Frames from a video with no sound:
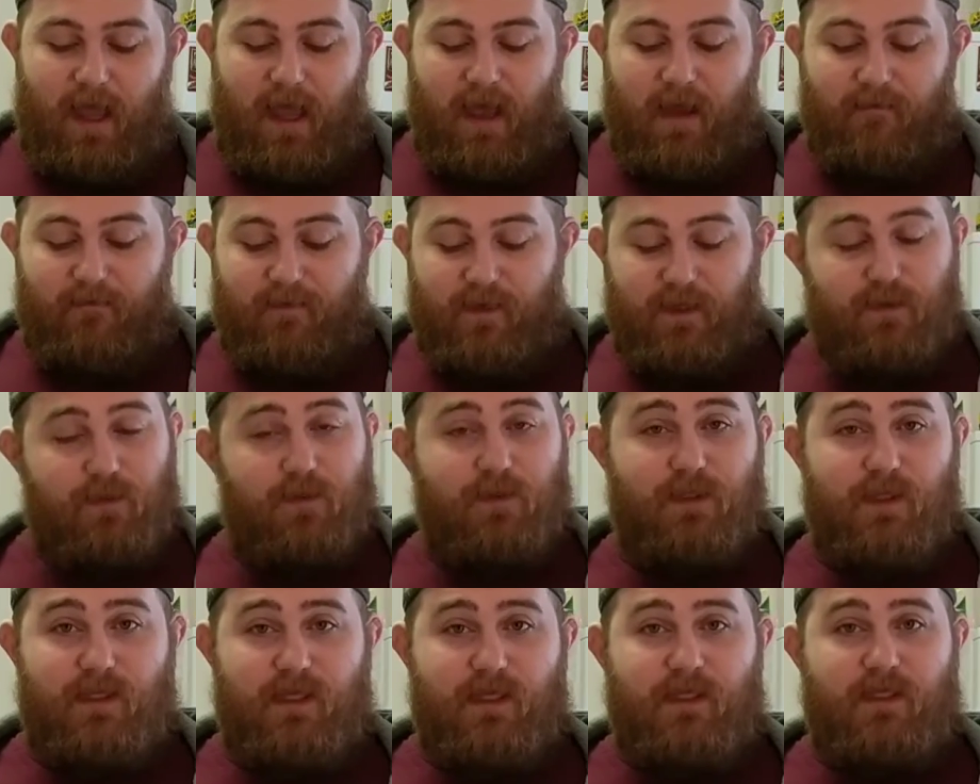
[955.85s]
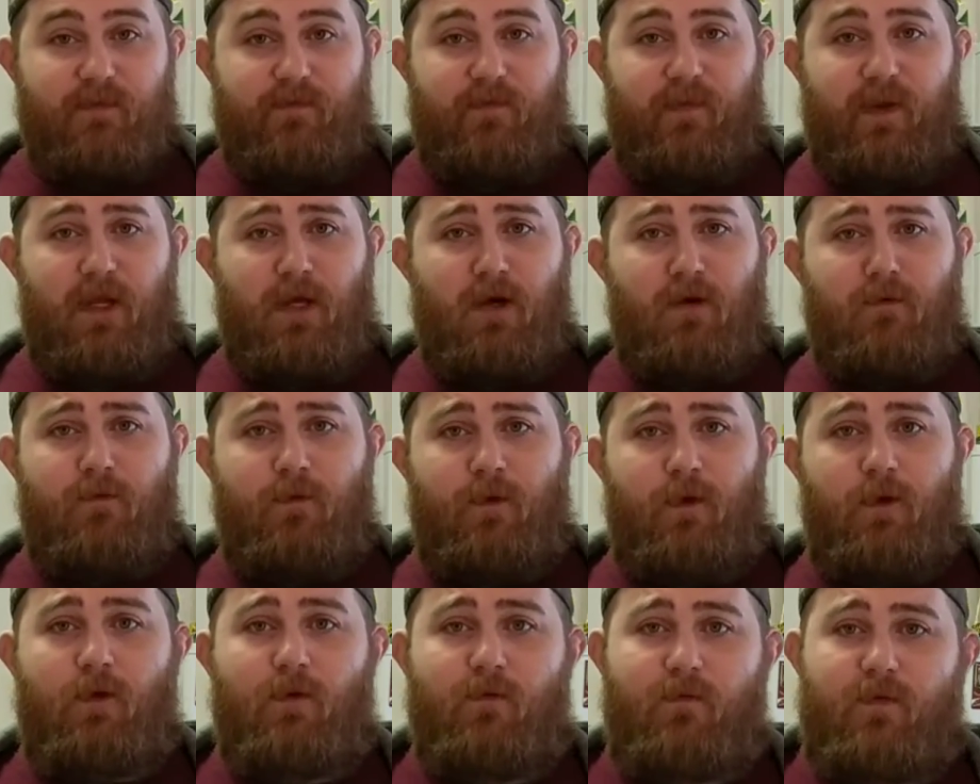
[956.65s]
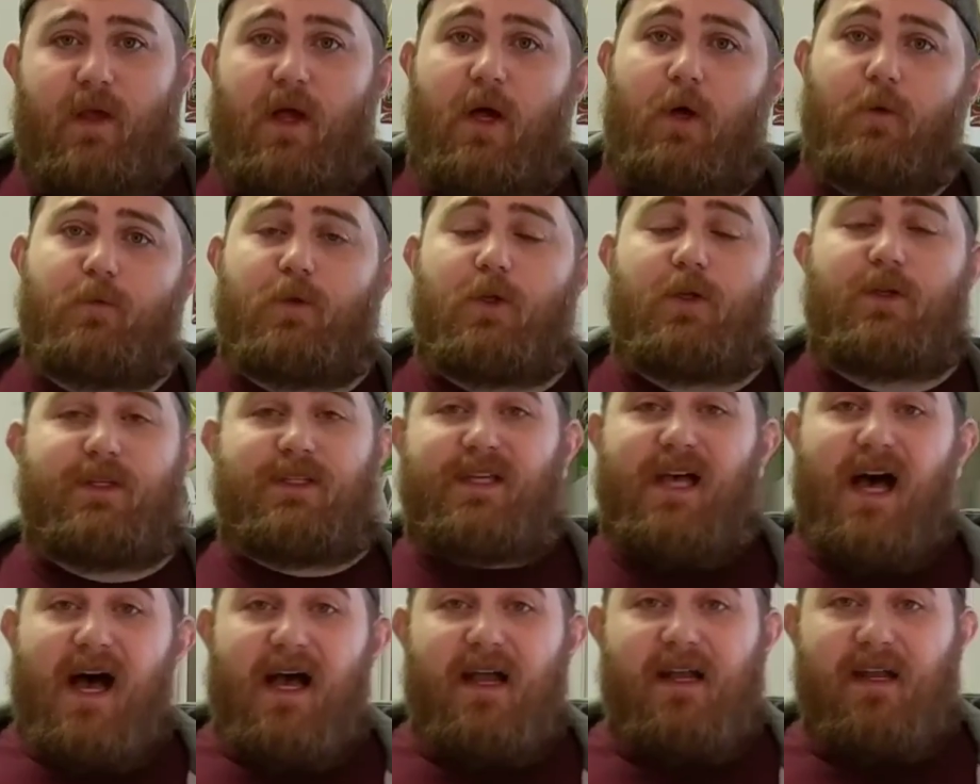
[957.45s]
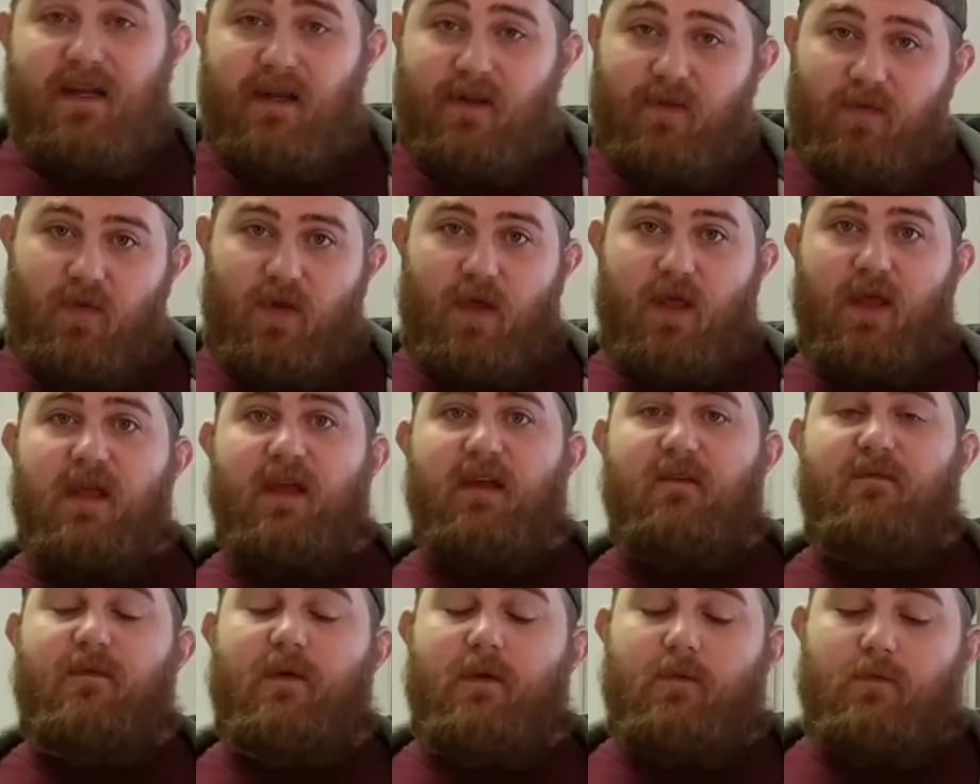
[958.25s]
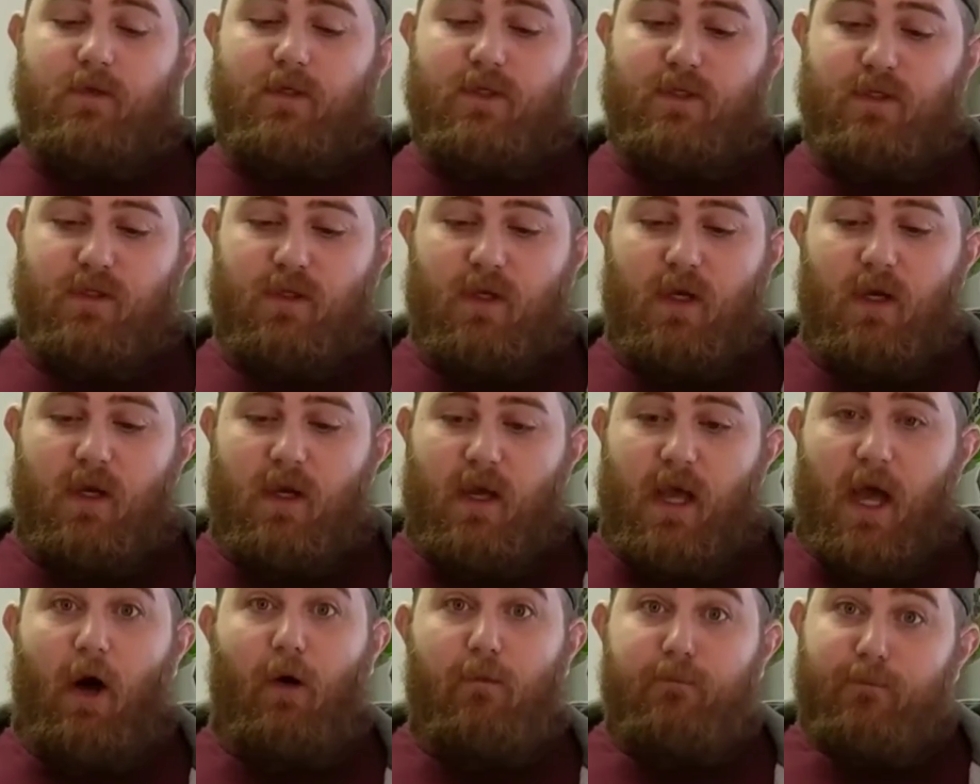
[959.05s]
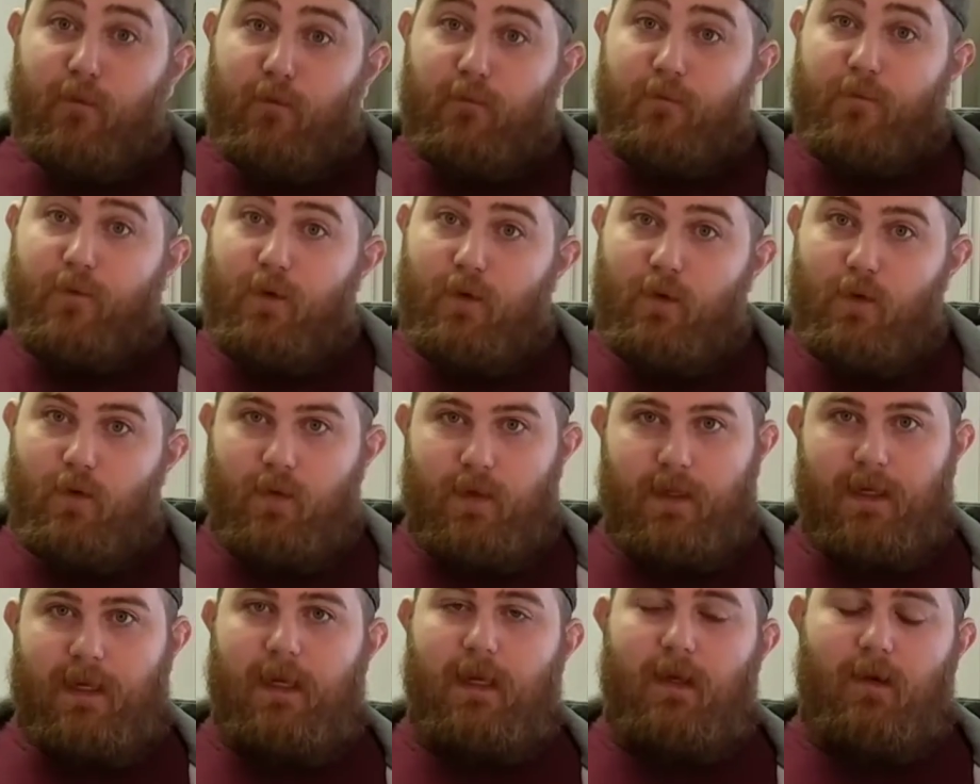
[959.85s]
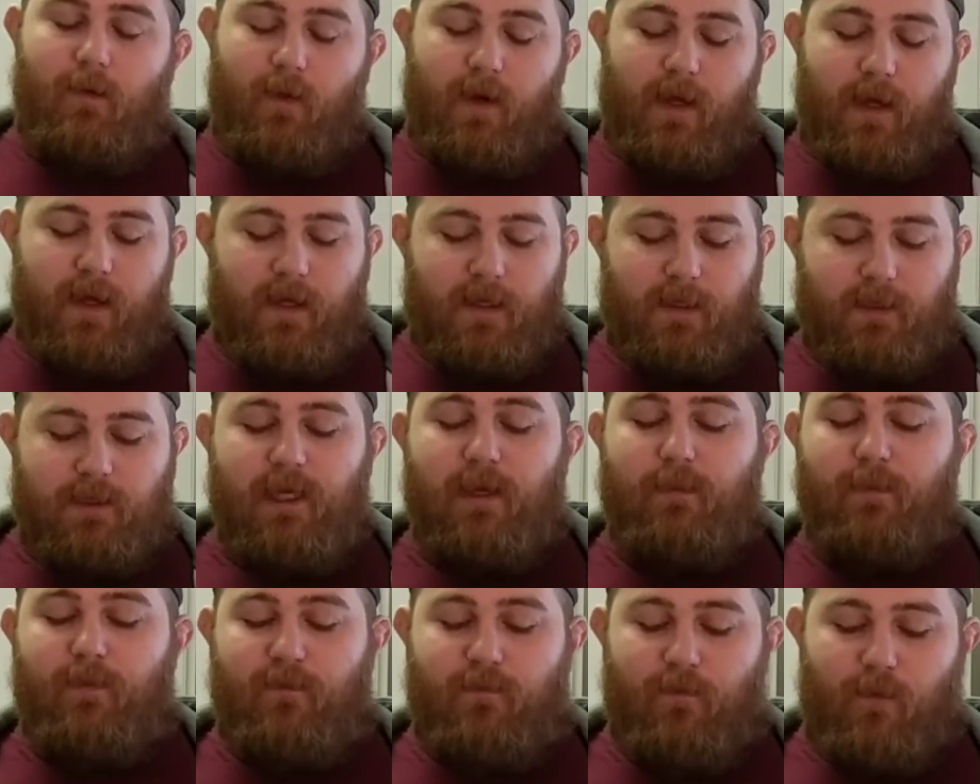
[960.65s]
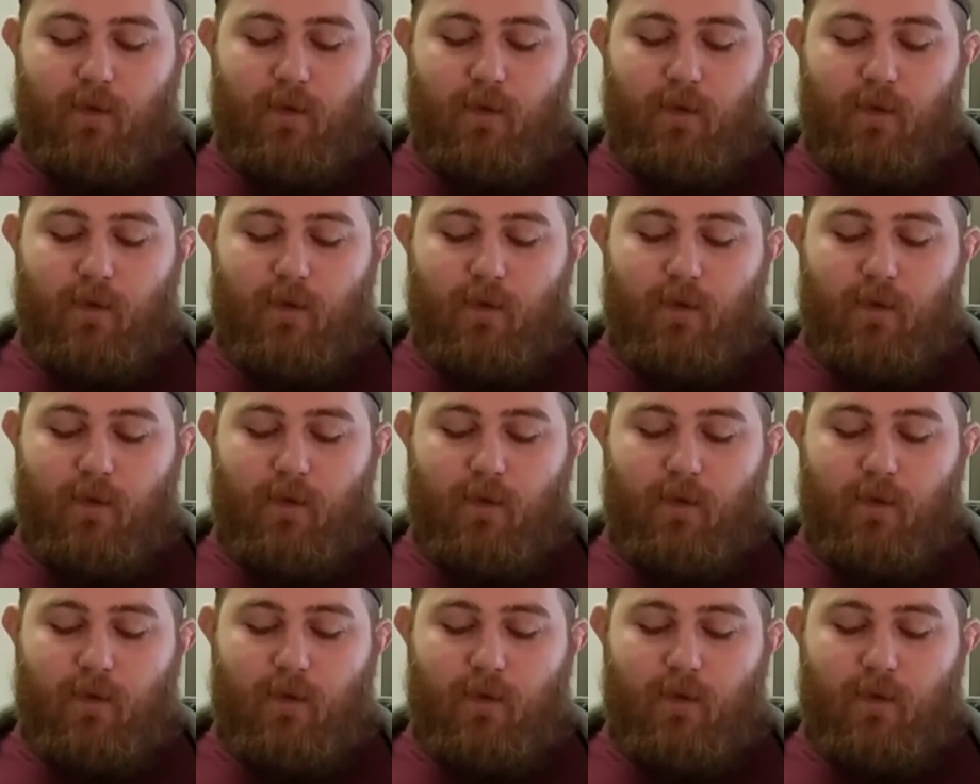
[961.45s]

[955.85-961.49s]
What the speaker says: If this was a decent video for you, if it helped you decide anything, if it was helpful for you in any way, shape, or